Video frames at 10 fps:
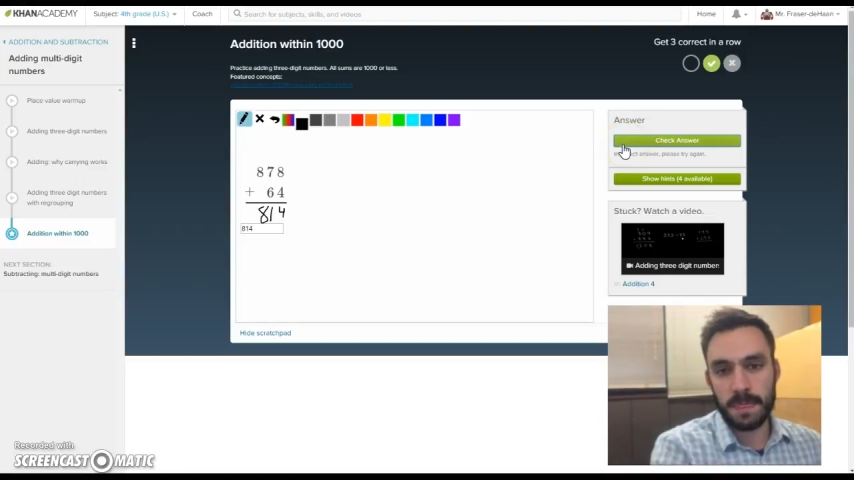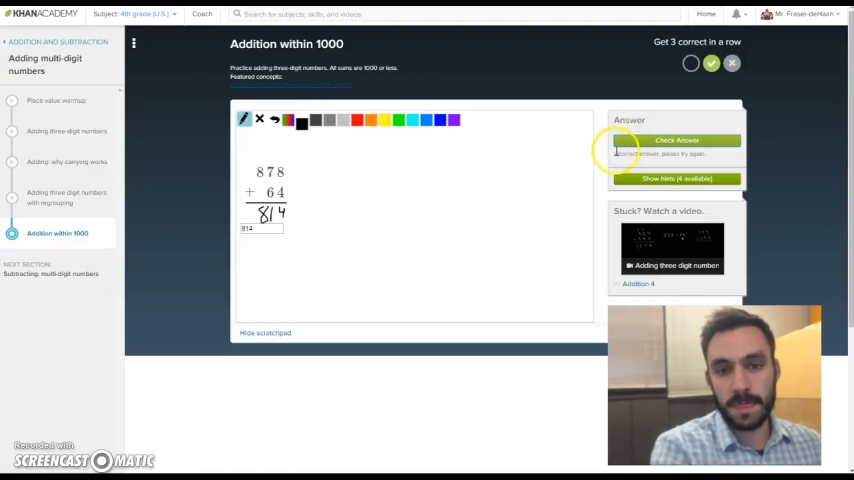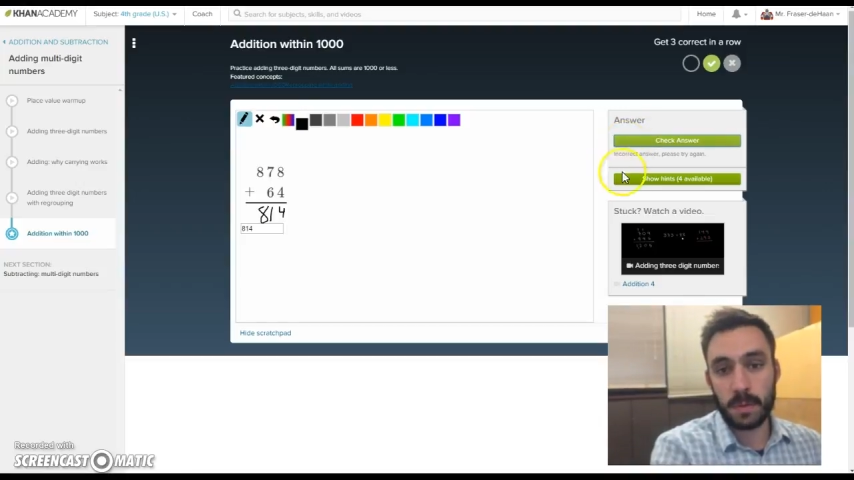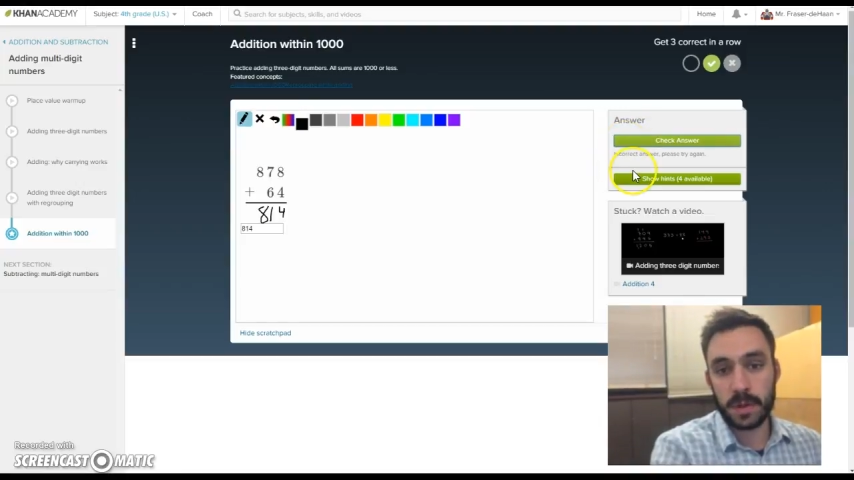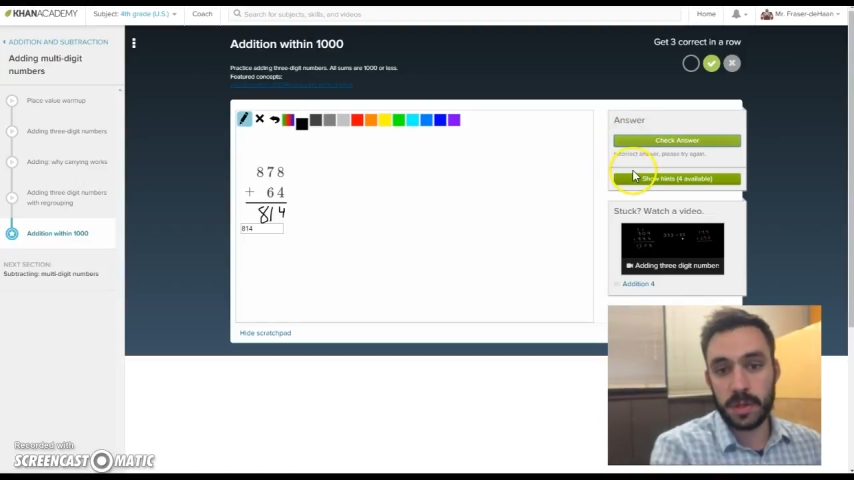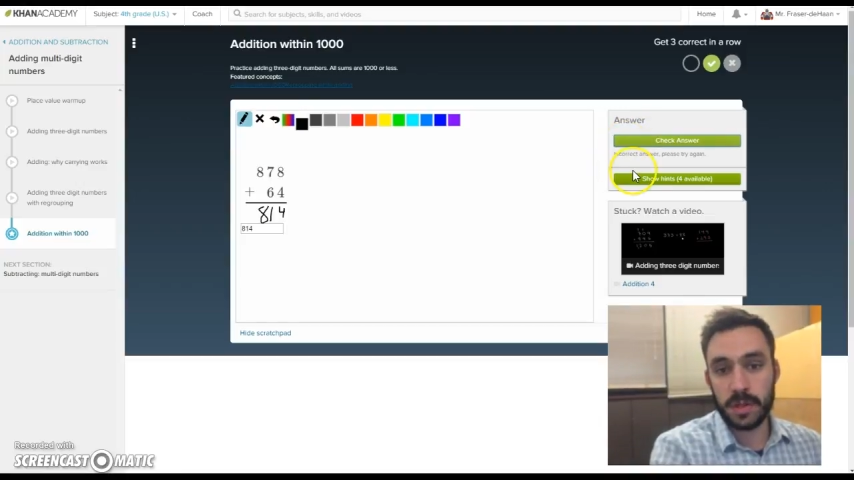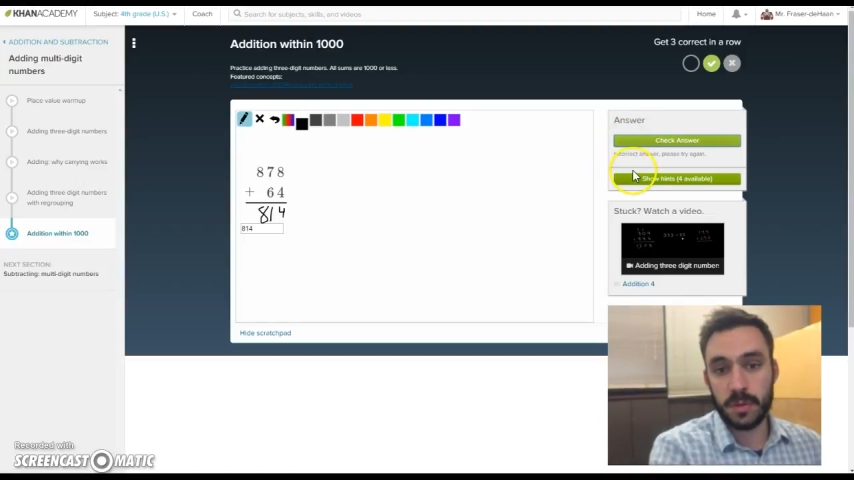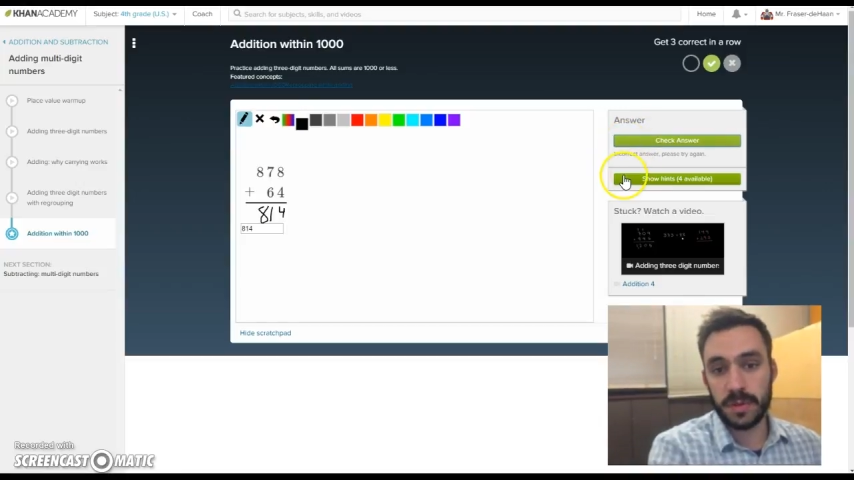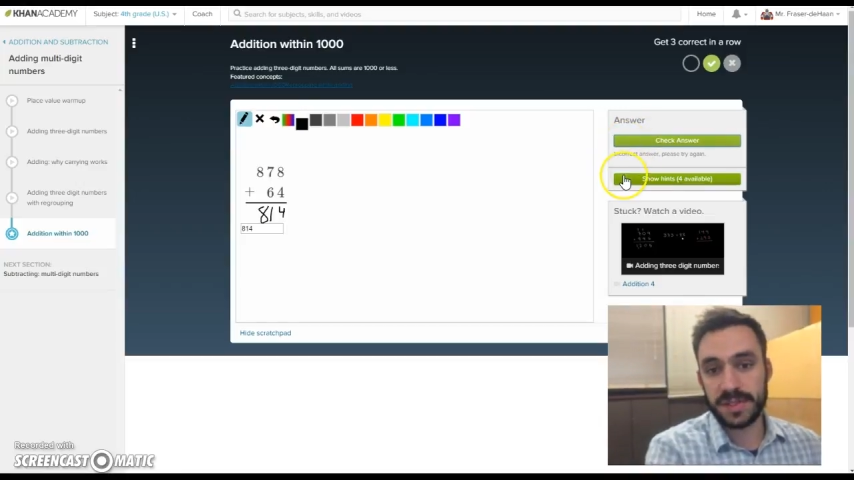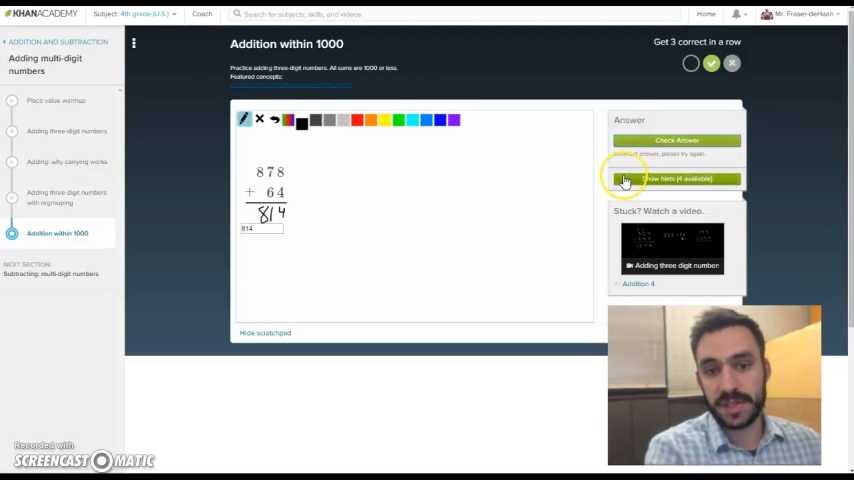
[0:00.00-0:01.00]
then what you can
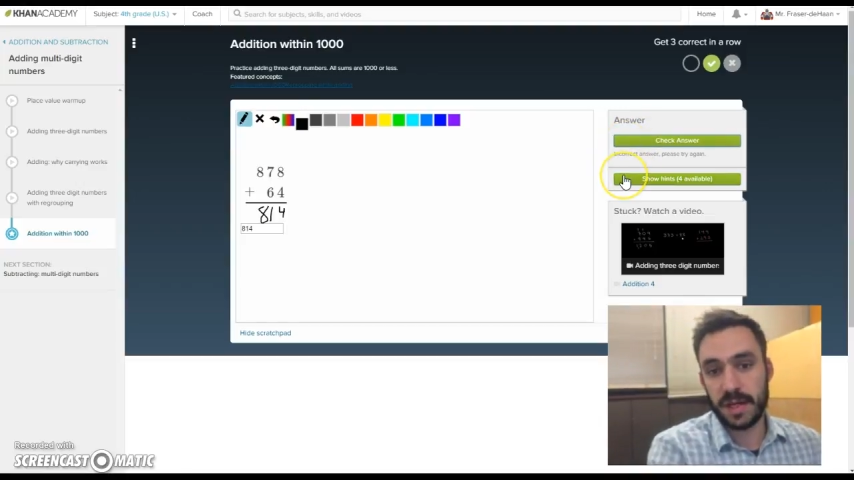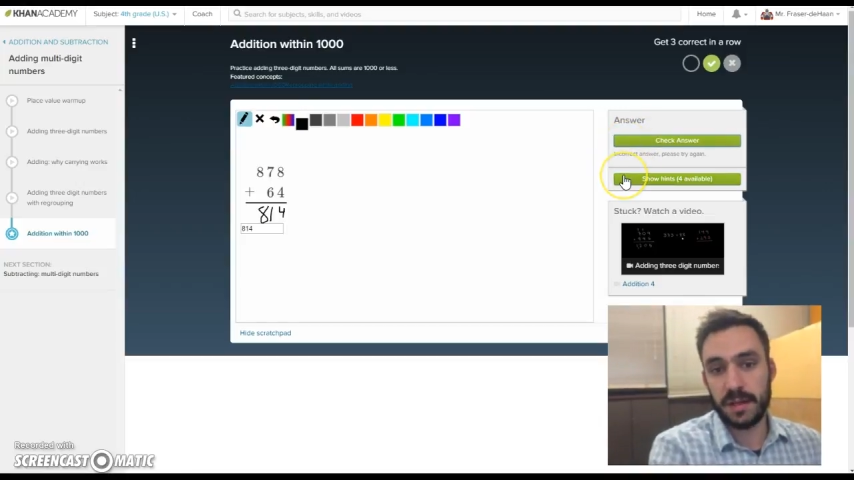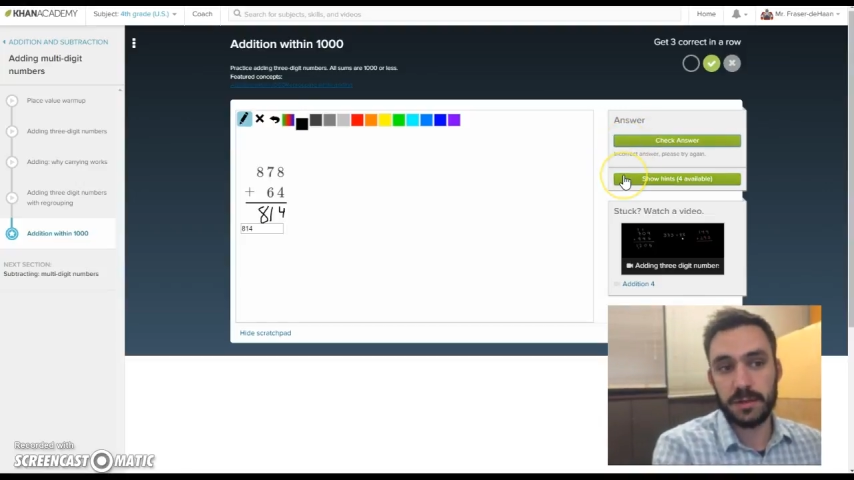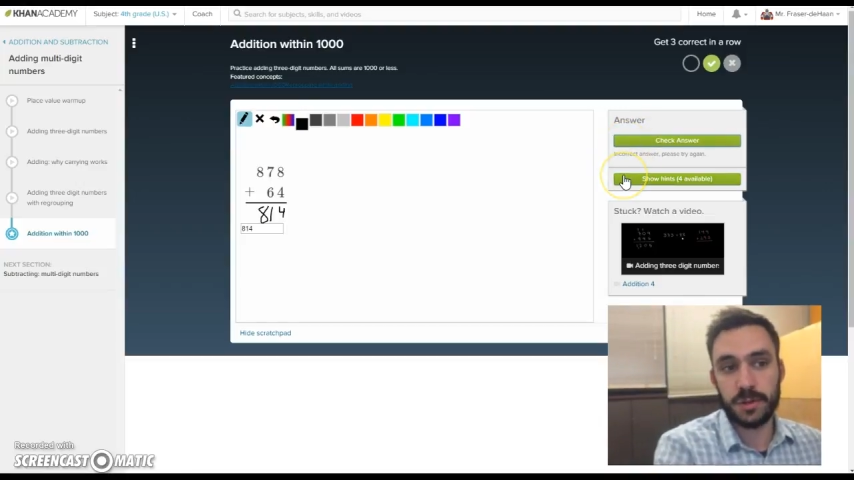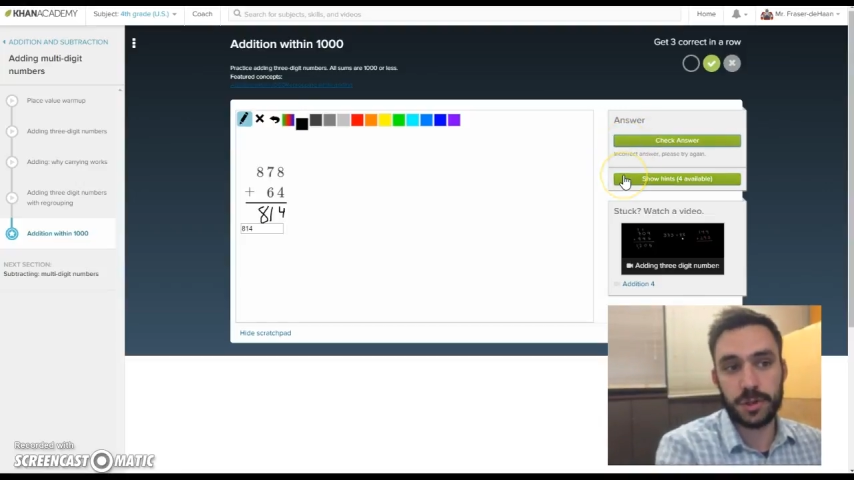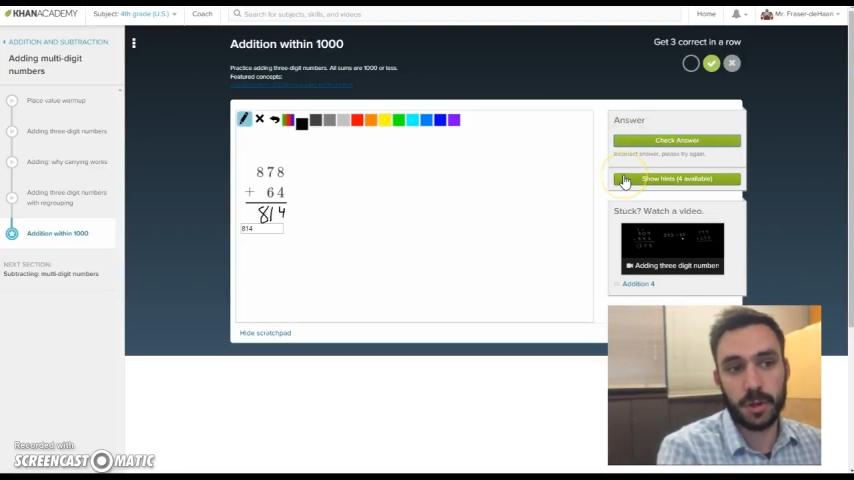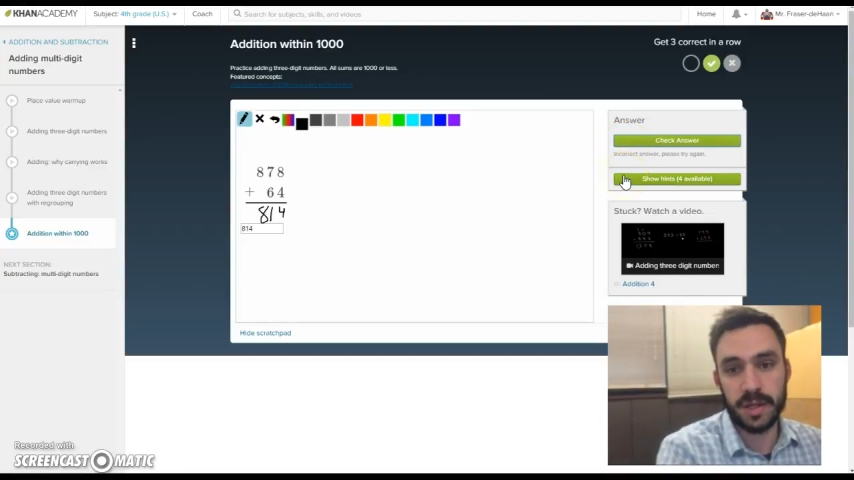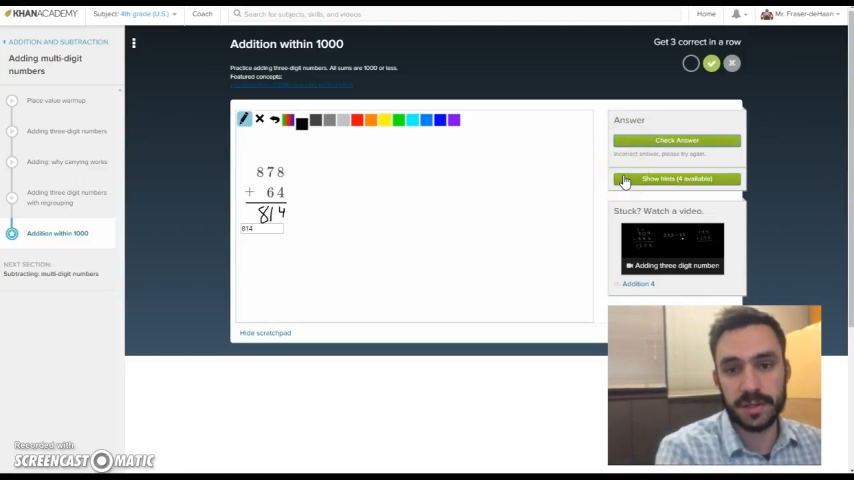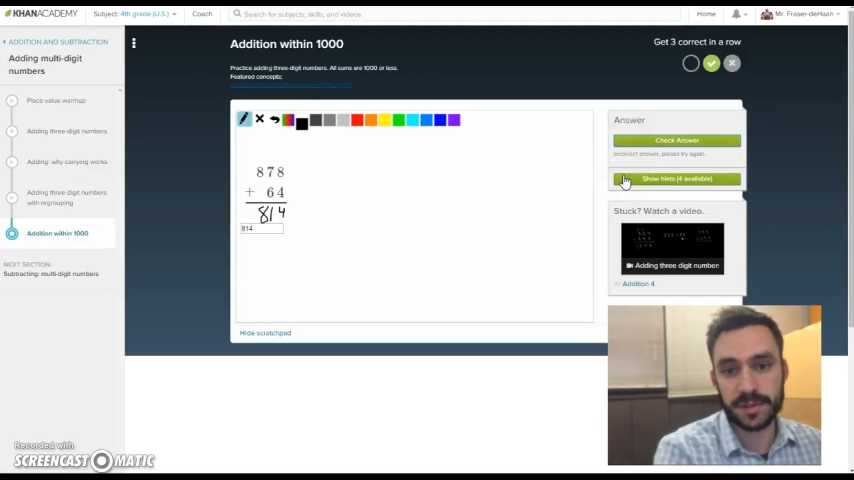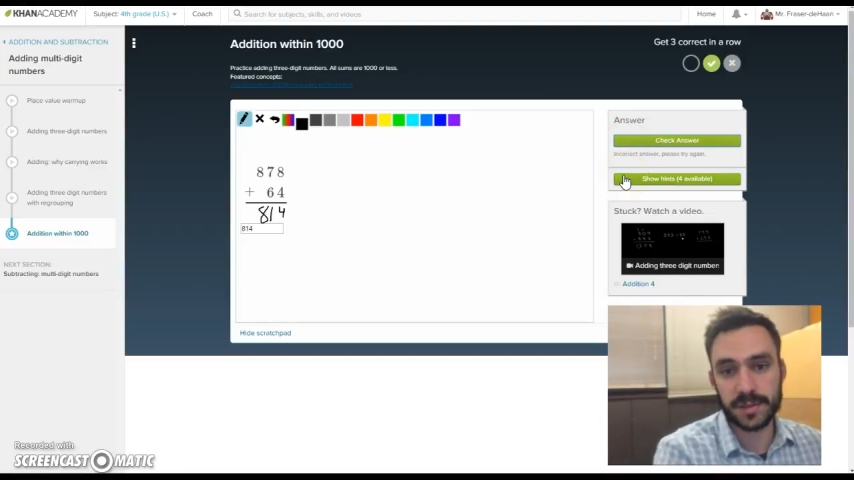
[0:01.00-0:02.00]
do is say show
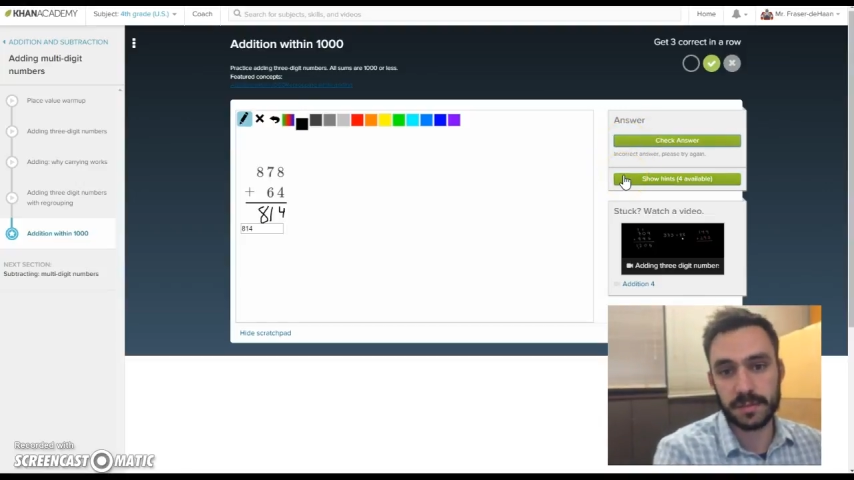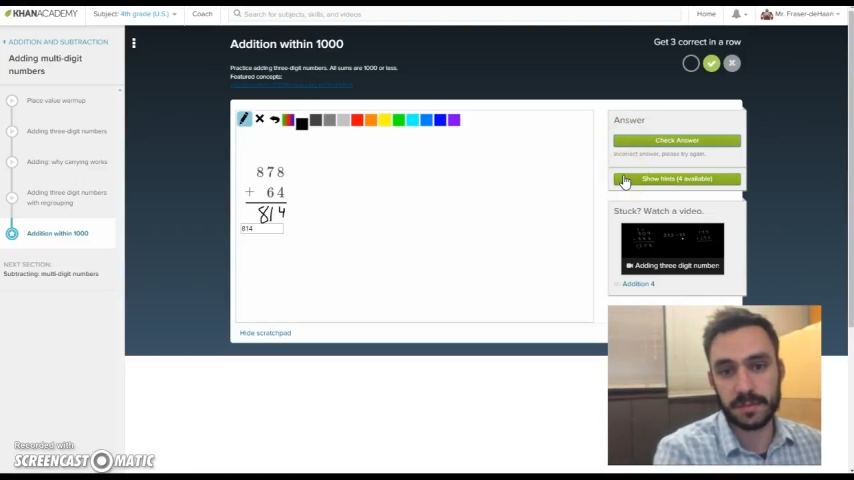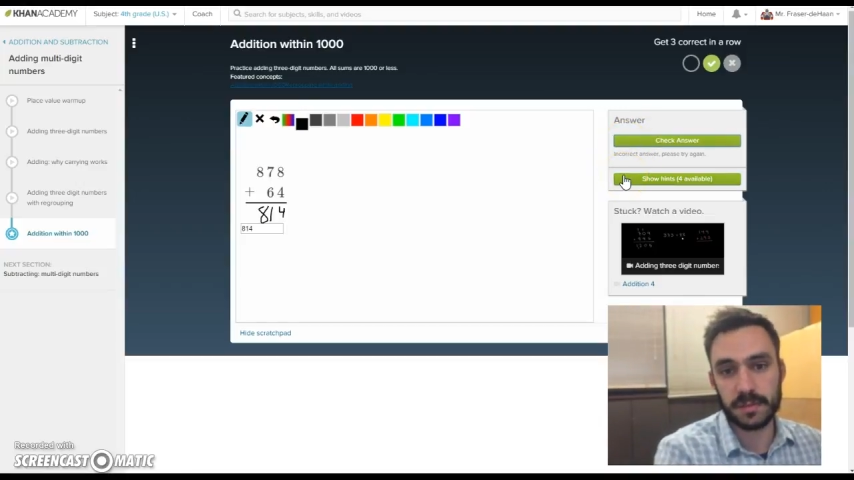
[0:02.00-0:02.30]
hints.